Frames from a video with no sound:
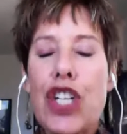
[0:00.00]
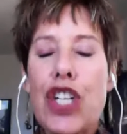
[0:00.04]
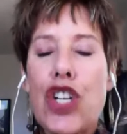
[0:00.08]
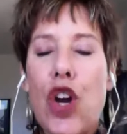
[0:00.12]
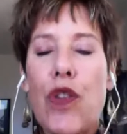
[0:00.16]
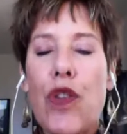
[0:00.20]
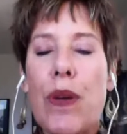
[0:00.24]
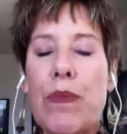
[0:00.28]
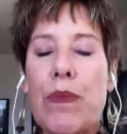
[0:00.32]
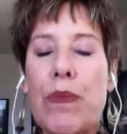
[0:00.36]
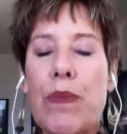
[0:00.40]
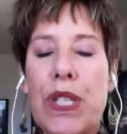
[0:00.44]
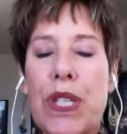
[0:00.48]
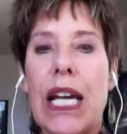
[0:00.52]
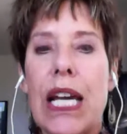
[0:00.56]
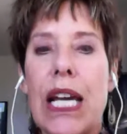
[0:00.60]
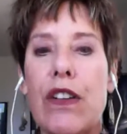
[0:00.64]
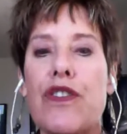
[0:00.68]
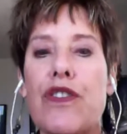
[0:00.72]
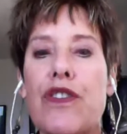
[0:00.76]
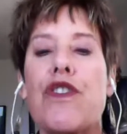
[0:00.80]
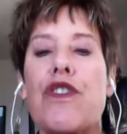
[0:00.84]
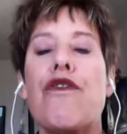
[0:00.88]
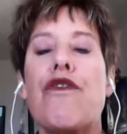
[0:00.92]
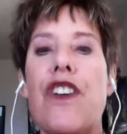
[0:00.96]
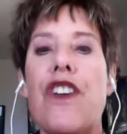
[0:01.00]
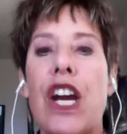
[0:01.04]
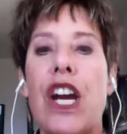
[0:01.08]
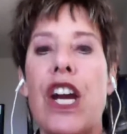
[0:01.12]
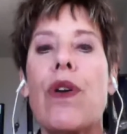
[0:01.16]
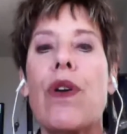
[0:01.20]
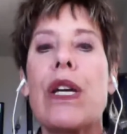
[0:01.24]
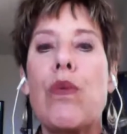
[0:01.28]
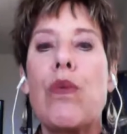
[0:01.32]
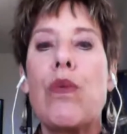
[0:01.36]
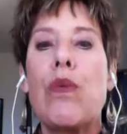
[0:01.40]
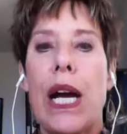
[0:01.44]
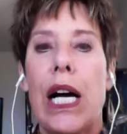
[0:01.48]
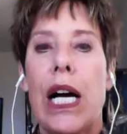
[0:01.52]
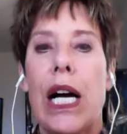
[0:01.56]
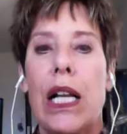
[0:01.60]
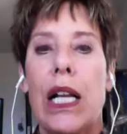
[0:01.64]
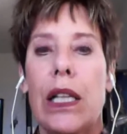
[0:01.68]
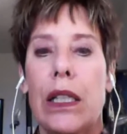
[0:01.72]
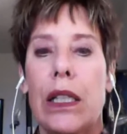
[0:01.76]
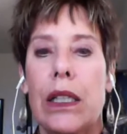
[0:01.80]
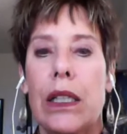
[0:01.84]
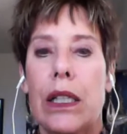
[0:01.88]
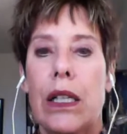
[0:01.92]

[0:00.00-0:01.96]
to know themselves very well.